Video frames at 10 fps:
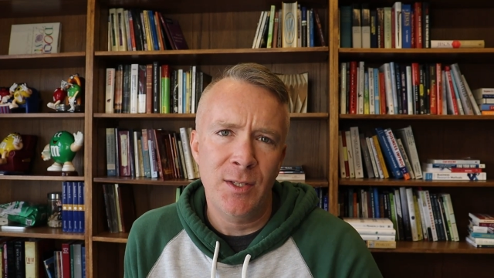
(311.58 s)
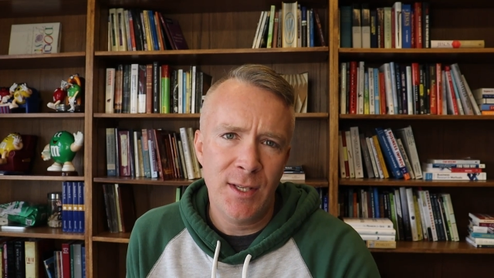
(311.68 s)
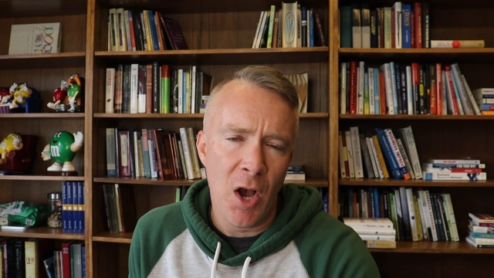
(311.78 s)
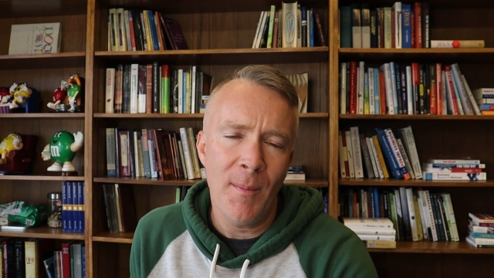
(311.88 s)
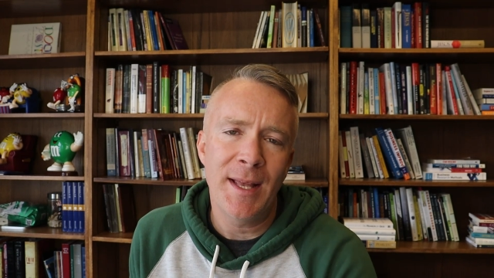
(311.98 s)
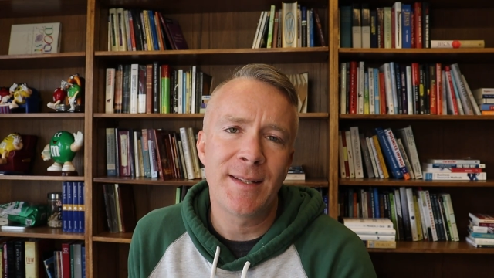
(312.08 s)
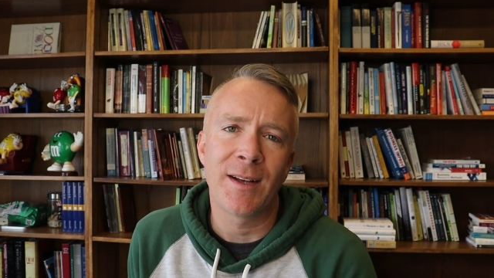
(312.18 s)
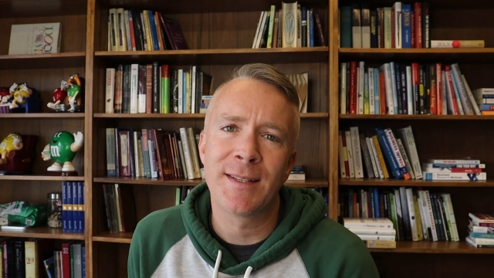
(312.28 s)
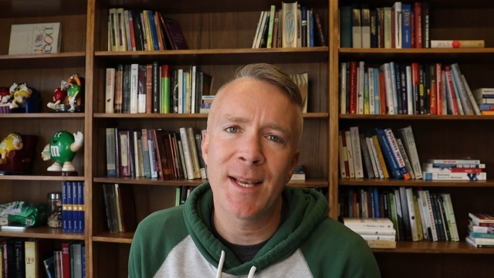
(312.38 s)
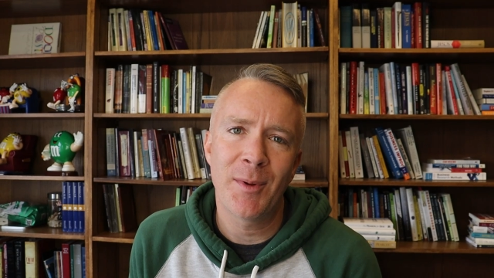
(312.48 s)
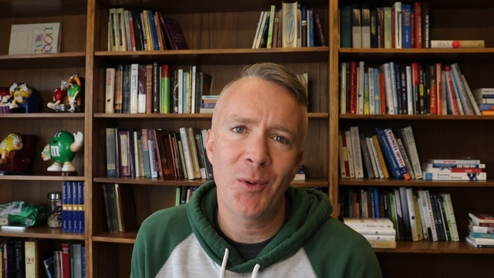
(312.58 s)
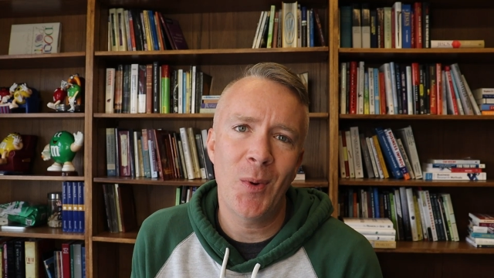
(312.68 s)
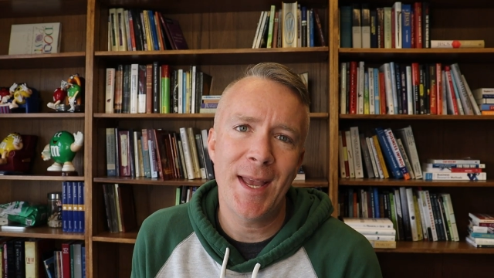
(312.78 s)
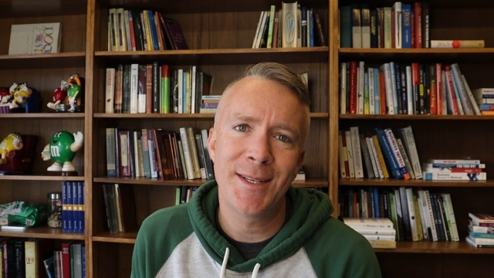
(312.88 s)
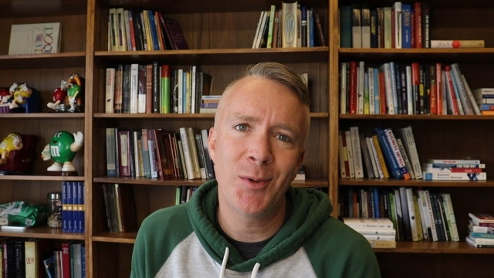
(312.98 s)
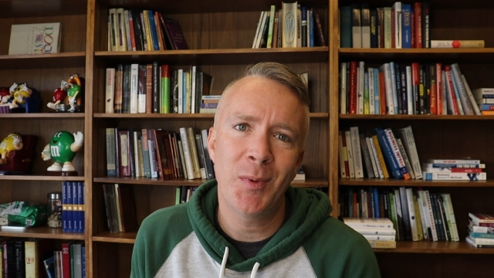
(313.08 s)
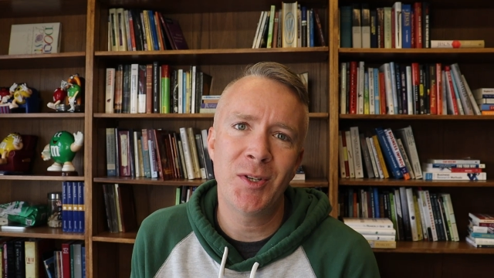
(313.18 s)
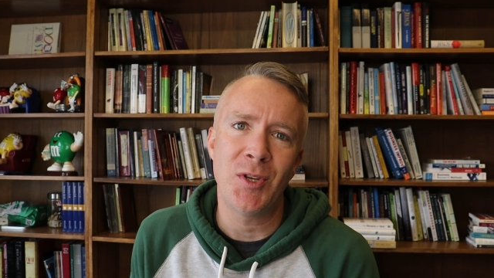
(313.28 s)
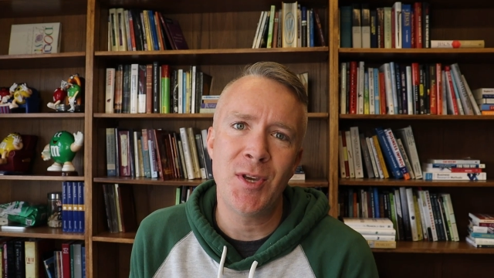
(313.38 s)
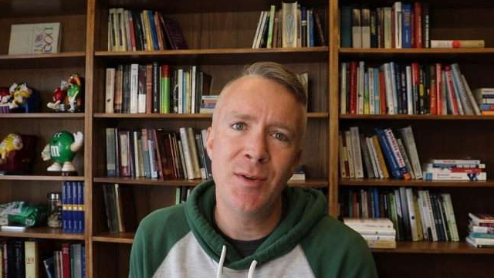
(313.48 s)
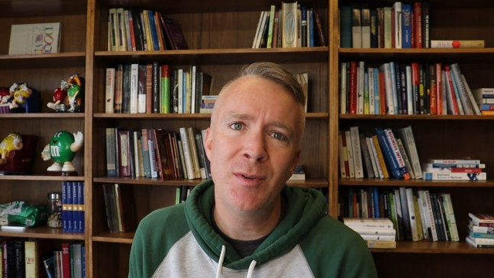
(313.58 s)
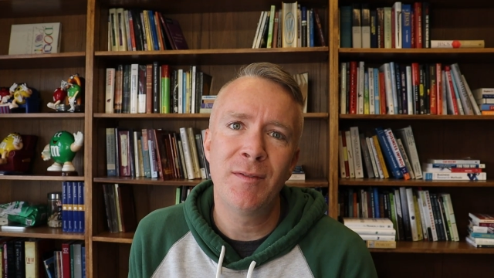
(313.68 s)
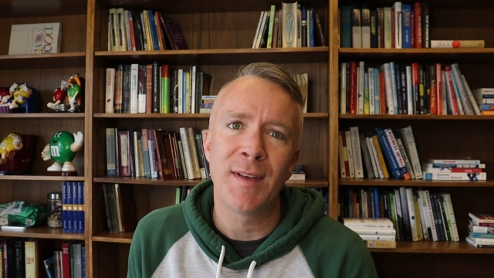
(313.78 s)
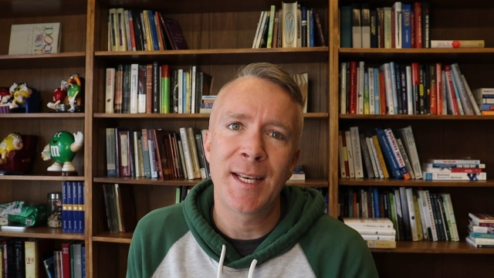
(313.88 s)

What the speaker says: comment on some of the ways in which you've